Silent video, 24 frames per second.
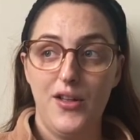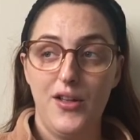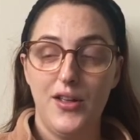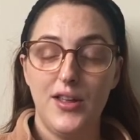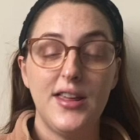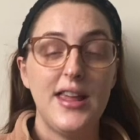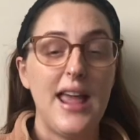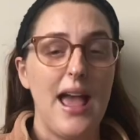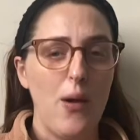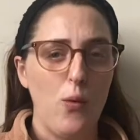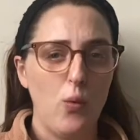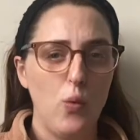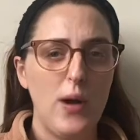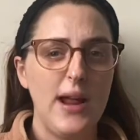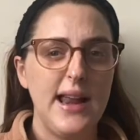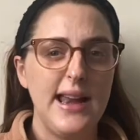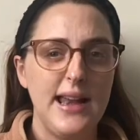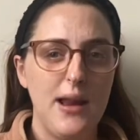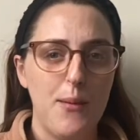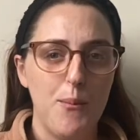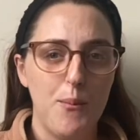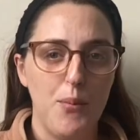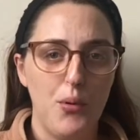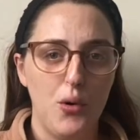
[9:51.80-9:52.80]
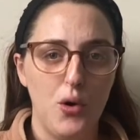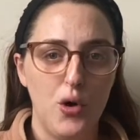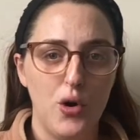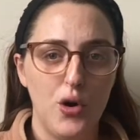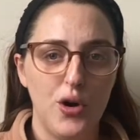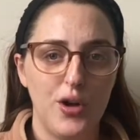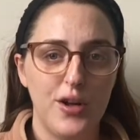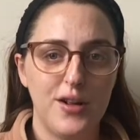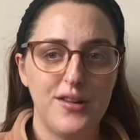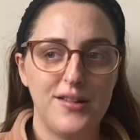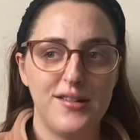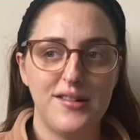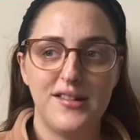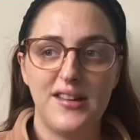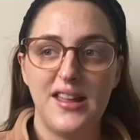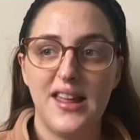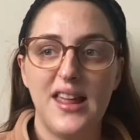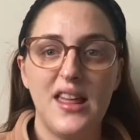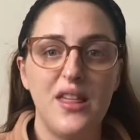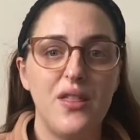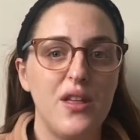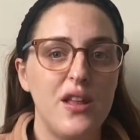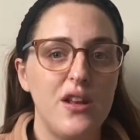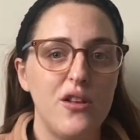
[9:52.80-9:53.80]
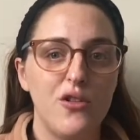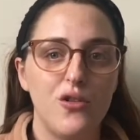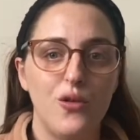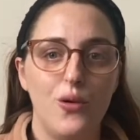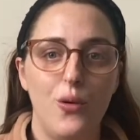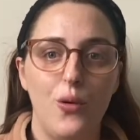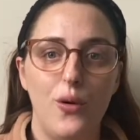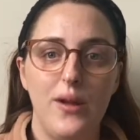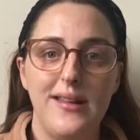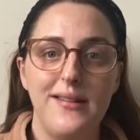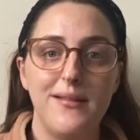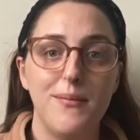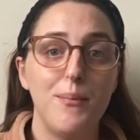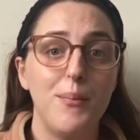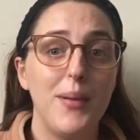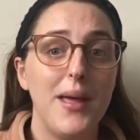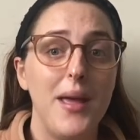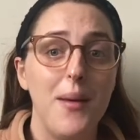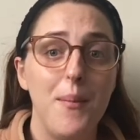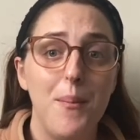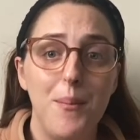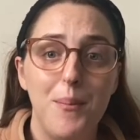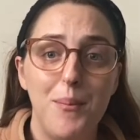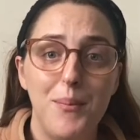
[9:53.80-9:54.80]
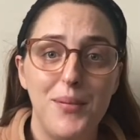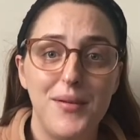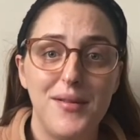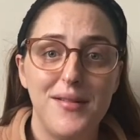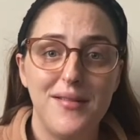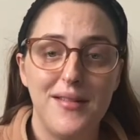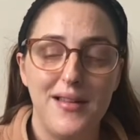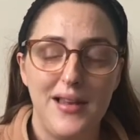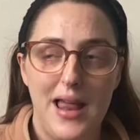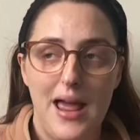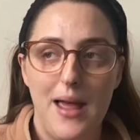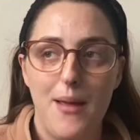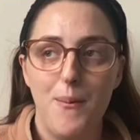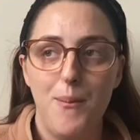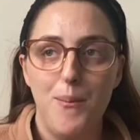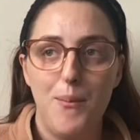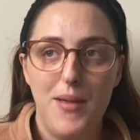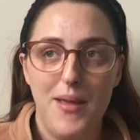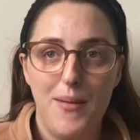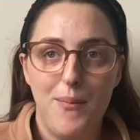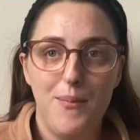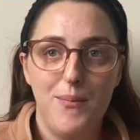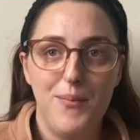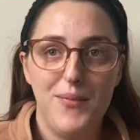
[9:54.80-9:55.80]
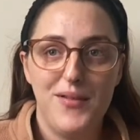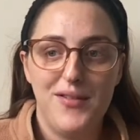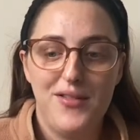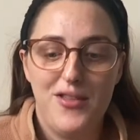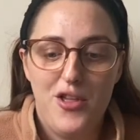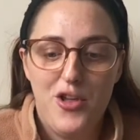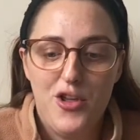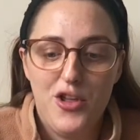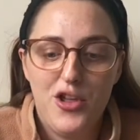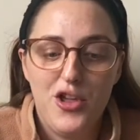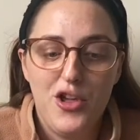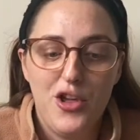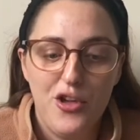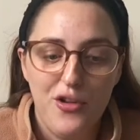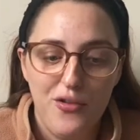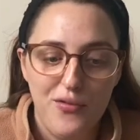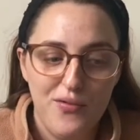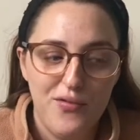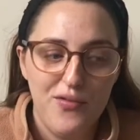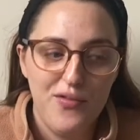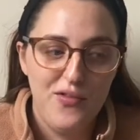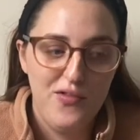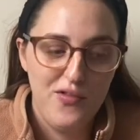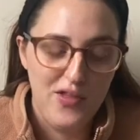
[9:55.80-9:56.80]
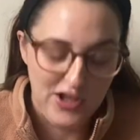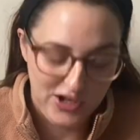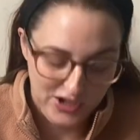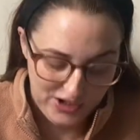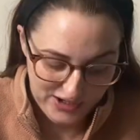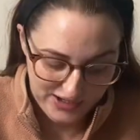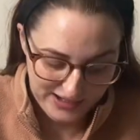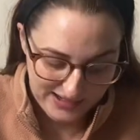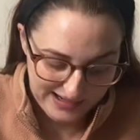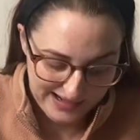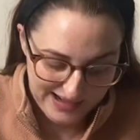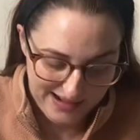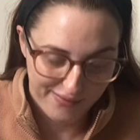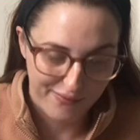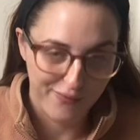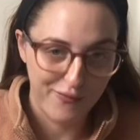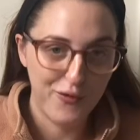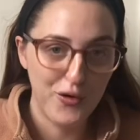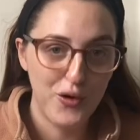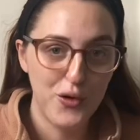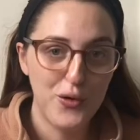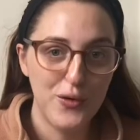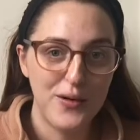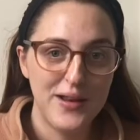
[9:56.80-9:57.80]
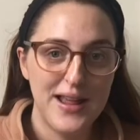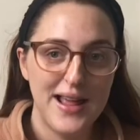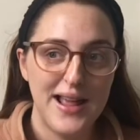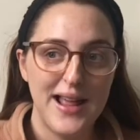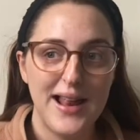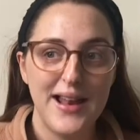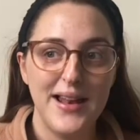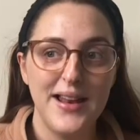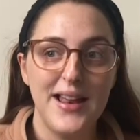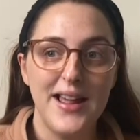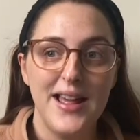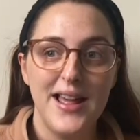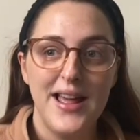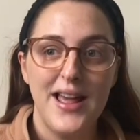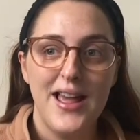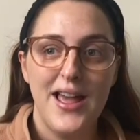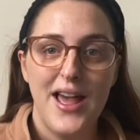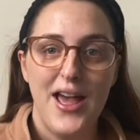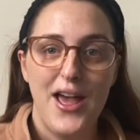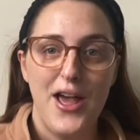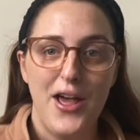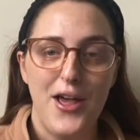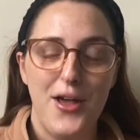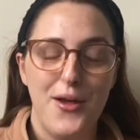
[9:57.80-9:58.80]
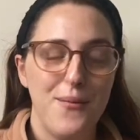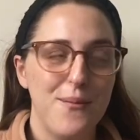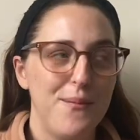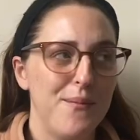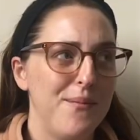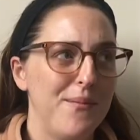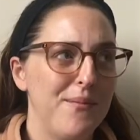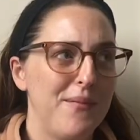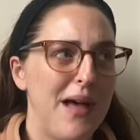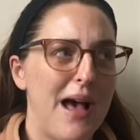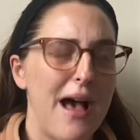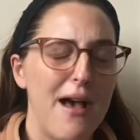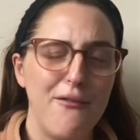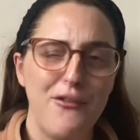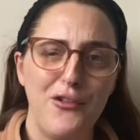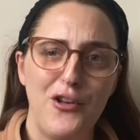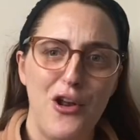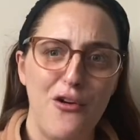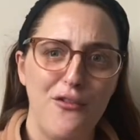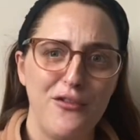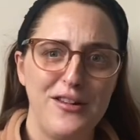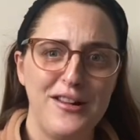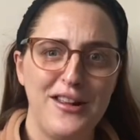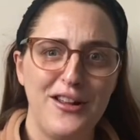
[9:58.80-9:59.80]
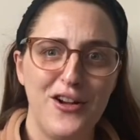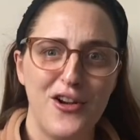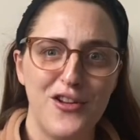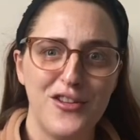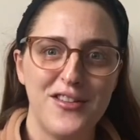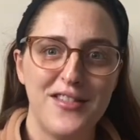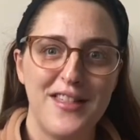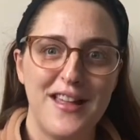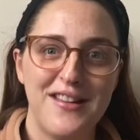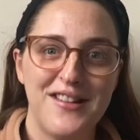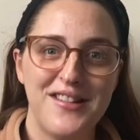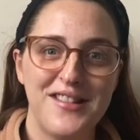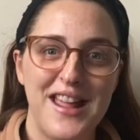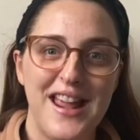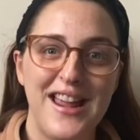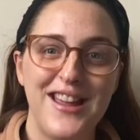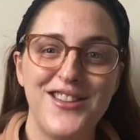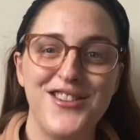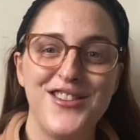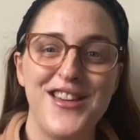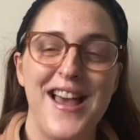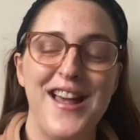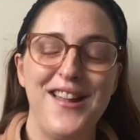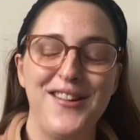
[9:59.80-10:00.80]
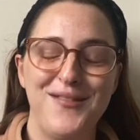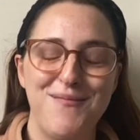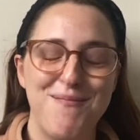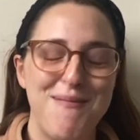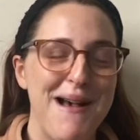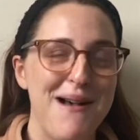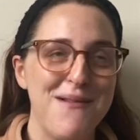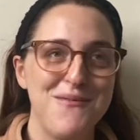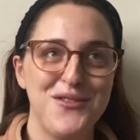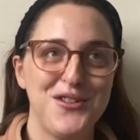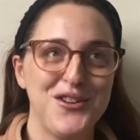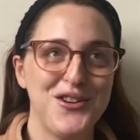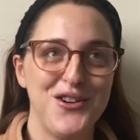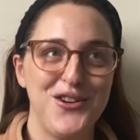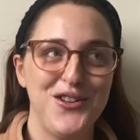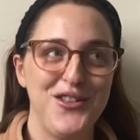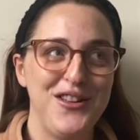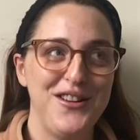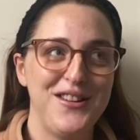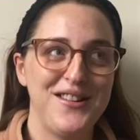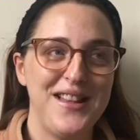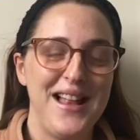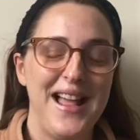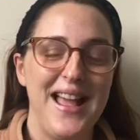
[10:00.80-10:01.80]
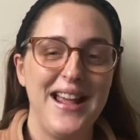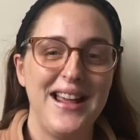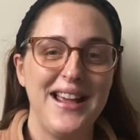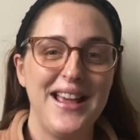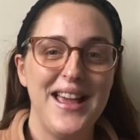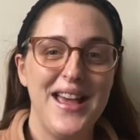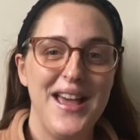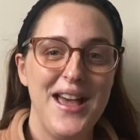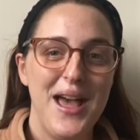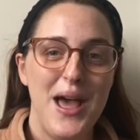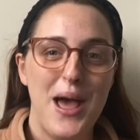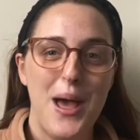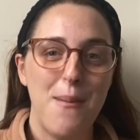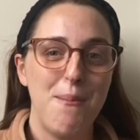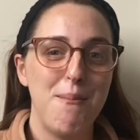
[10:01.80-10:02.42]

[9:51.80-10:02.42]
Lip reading: weaning books, teething toys, bibs, like bibs that you they're going to collect food in. I haven't obviously got to that stage yet, but I'm sure there's like a